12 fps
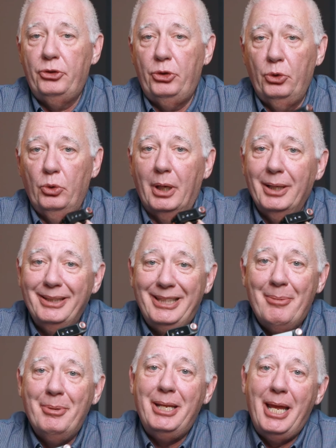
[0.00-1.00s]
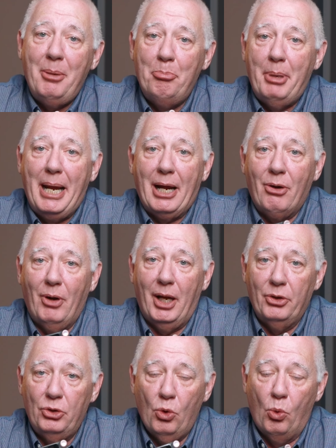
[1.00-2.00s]
to eliminate
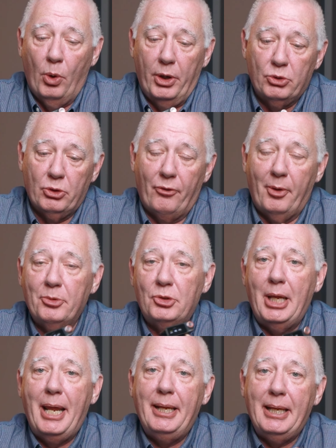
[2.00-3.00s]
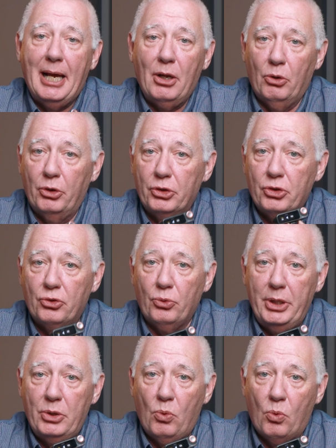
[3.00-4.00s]
background noise. So if I'm standing out on a
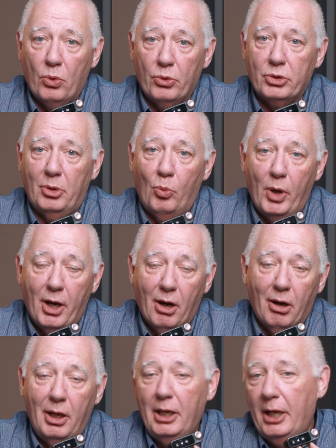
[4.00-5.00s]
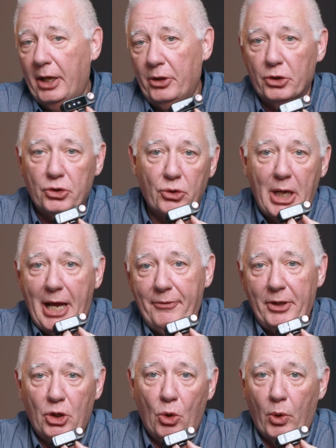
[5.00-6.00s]
street corner somewhere and there's
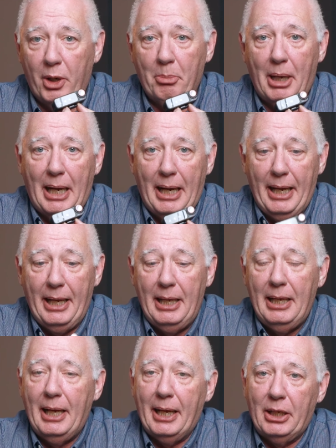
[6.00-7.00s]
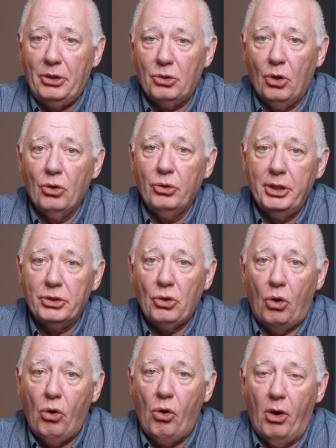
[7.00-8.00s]
traffic going by, I can turn this
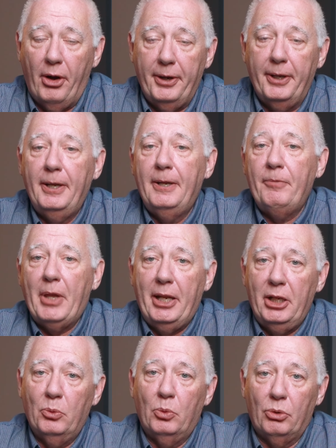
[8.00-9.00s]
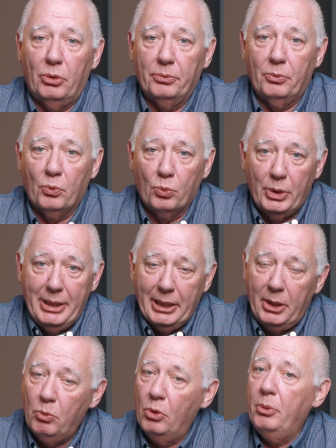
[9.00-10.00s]
on and it will
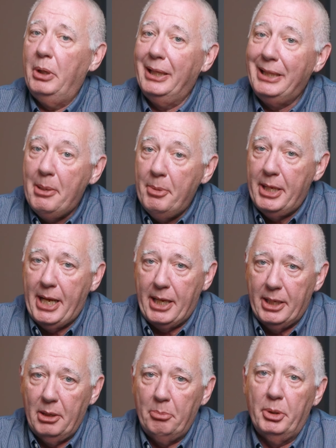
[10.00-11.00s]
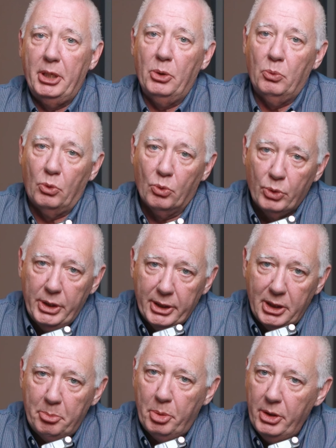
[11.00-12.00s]
really, it won't eliminate it, but it will
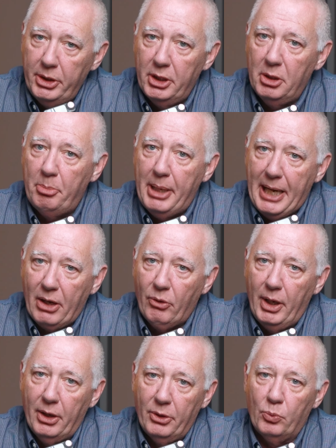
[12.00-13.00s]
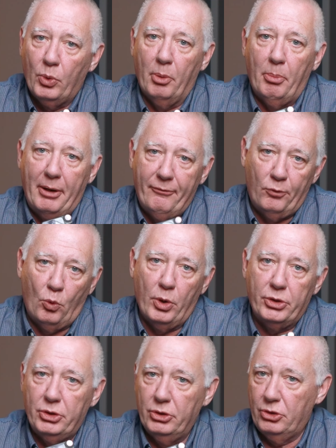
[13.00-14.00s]
really put it in the background where my
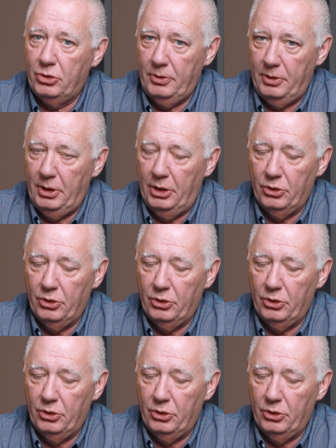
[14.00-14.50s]
voice is